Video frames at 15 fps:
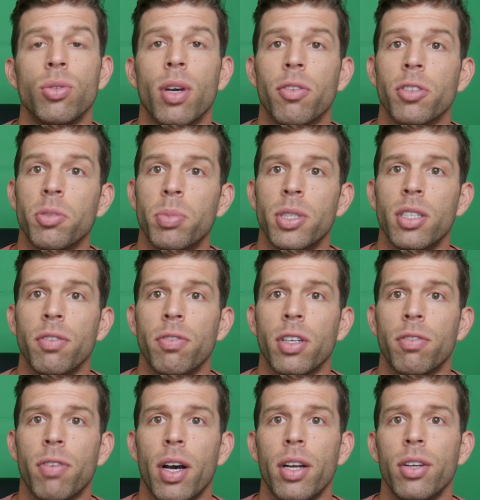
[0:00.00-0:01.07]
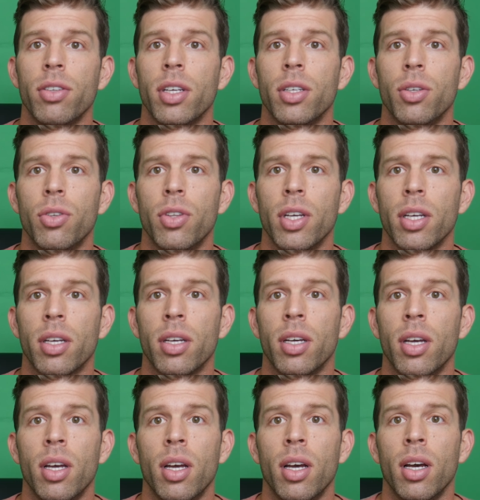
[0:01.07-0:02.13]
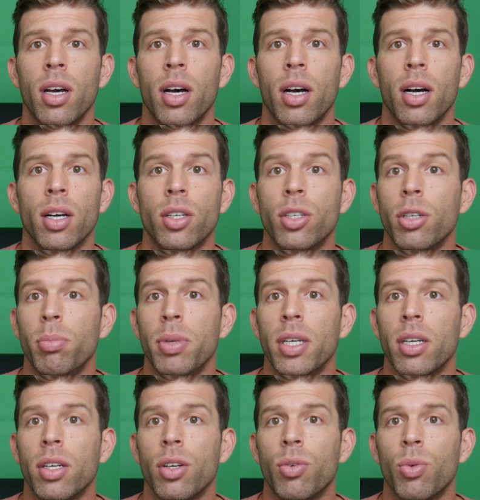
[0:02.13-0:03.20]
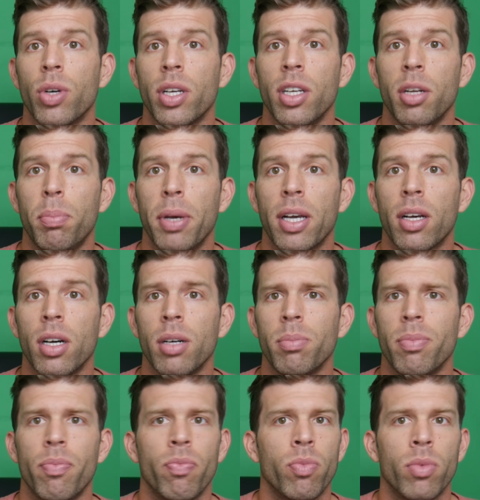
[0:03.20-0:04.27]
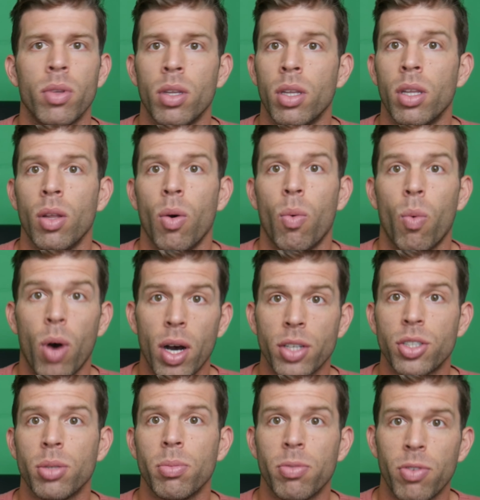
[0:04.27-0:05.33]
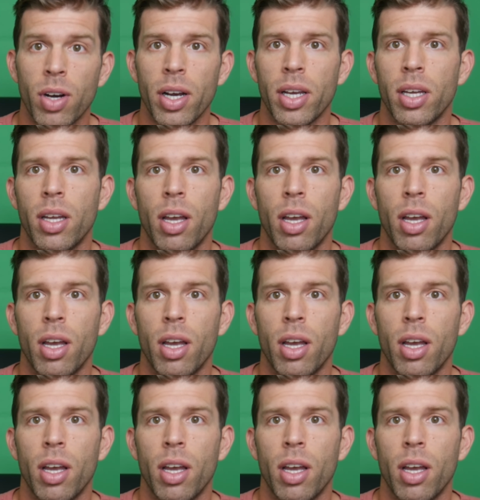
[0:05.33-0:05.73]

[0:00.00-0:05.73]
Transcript: You have a specific fighter that you think could be a good rookie to pick up, watch them fight.